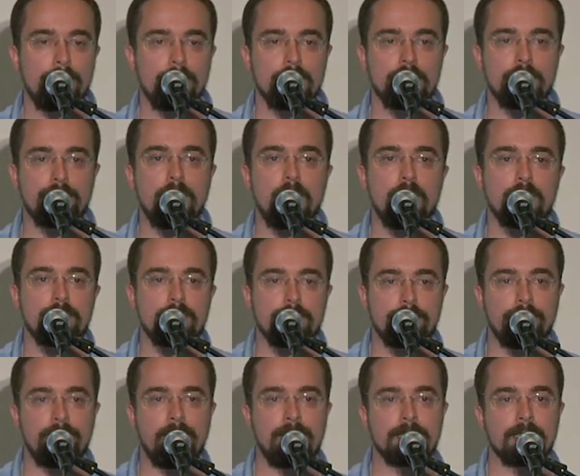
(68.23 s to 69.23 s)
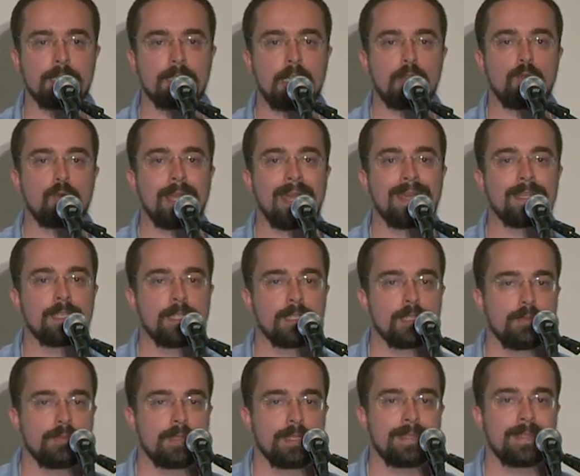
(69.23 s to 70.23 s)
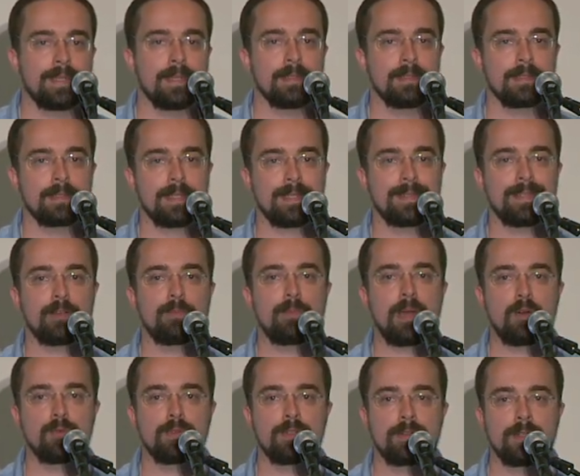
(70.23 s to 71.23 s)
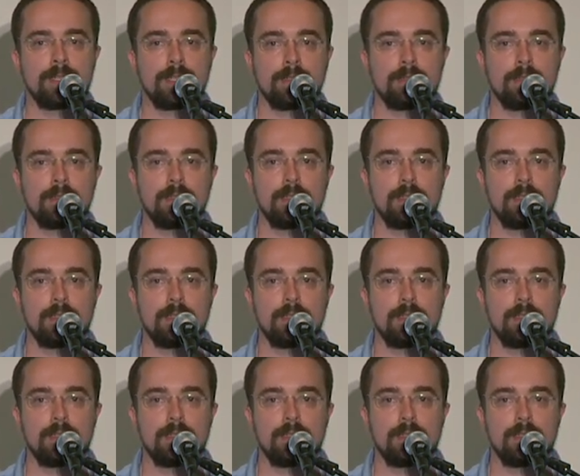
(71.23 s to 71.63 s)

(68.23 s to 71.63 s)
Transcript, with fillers: is about finding the locations of the cells and their boundary,